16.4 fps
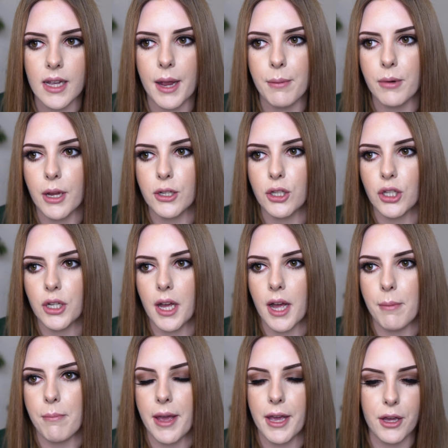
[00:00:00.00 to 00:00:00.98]
I'm not
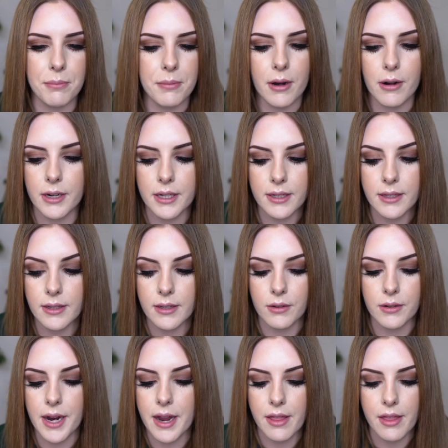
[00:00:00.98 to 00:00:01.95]
a makeup artist
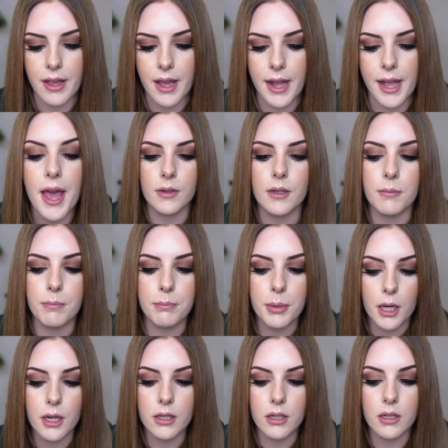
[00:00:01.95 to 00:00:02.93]
or anything,
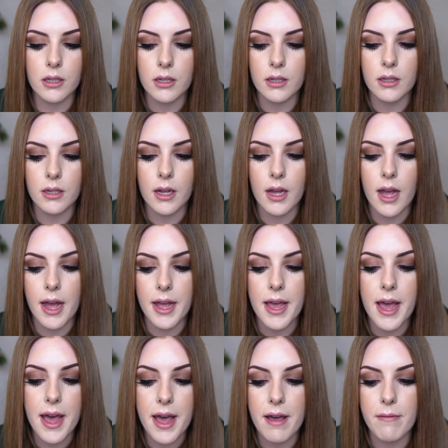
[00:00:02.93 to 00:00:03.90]
but I
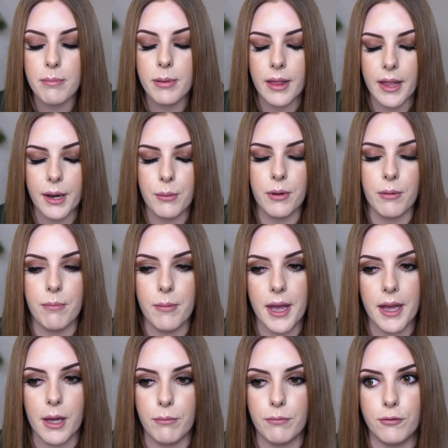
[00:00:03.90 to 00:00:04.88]
have played with
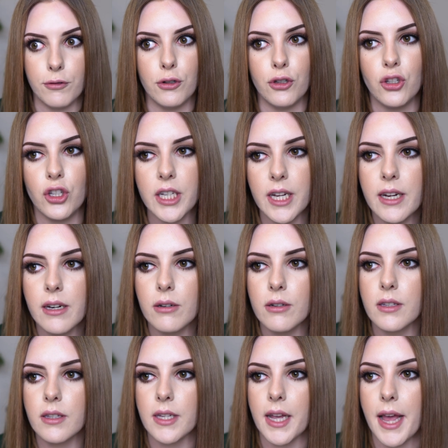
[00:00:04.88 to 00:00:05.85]
makeup for
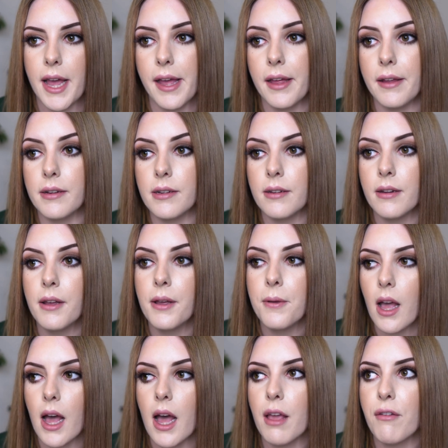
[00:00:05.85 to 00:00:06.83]
years, and
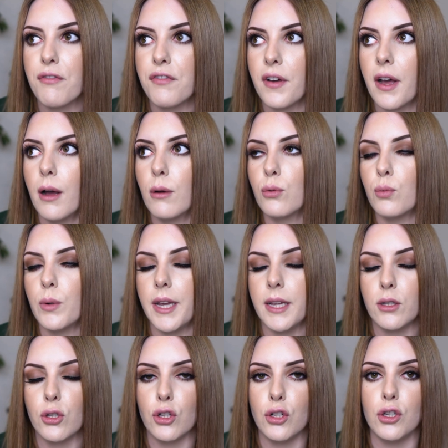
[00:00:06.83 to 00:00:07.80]
I found
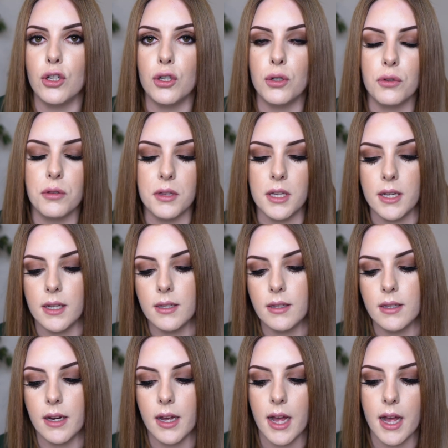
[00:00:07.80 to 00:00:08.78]
ways to do things
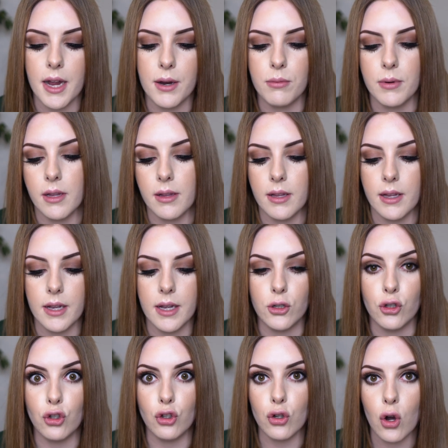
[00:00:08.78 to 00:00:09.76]
that I really
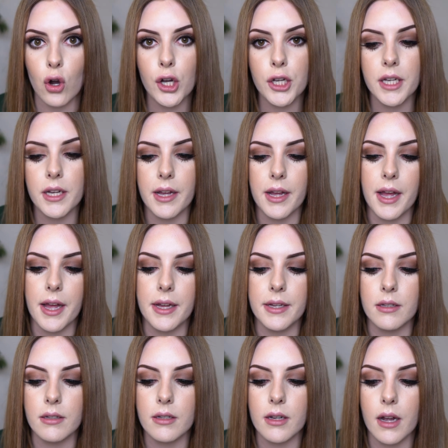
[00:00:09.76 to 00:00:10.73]
enjoy,
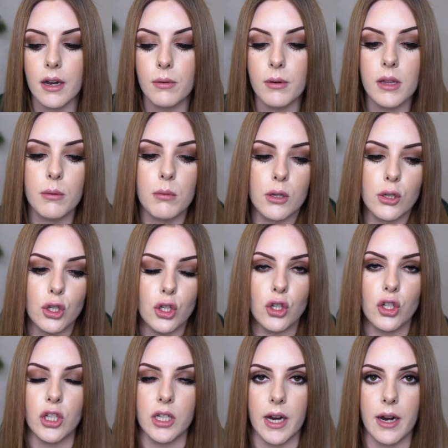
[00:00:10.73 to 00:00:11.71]
and I really want to
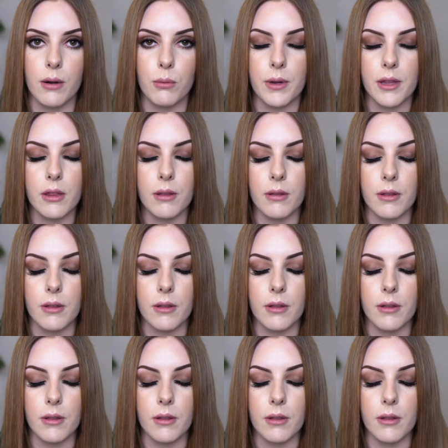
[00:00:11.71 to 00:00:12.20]
share with